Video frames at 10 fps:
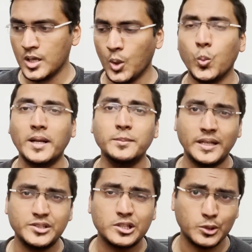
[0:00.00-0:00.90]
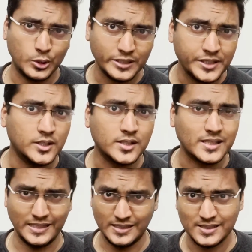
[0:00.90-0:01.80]
One major con here
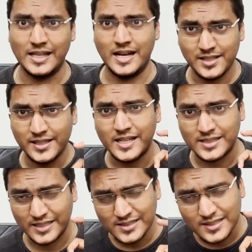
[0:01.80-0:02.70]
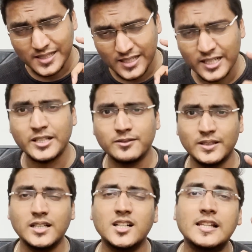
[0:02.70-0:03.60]
is that there is
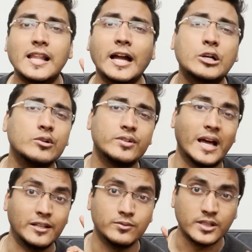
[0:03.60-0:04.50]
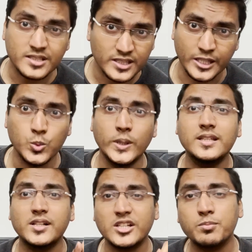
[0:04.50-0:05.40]
relatively a lack of diversity with
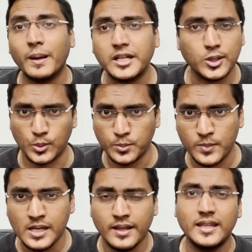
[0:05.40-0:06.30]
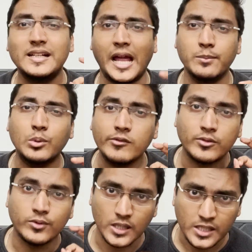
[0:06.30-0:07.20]
respect to the type of
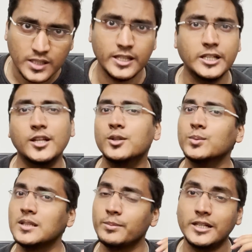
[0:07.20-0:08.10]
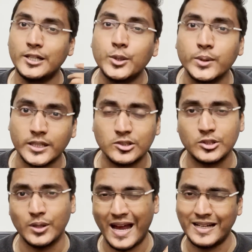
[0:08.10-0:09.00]
work that you will be doing,
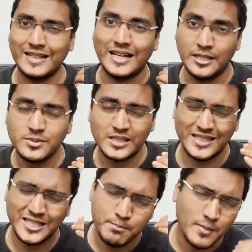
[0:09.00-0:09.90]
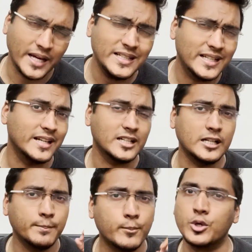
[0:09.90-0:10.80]
so at times it might get
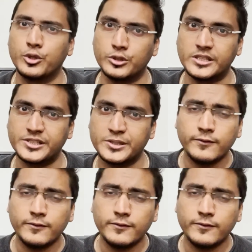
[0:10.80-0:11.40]
monotonous.